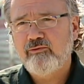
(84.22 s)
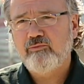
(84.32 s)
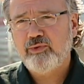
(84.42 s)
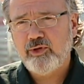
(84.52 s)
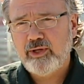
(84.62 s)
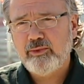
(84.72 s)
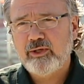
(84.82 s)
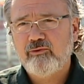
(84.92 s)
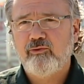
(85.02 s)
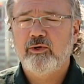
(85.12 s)
of
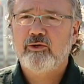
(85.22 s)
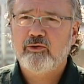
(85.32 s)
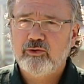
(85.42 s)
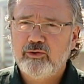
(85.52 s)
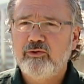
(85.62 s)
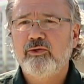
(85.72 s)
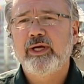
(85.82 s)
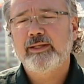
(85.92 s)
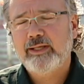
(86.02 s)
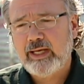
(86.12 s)
employment for crew
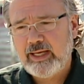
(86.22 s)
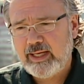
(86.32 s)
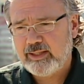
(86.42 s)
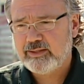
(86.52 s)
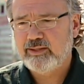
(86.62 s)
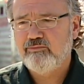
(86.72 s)
and cast.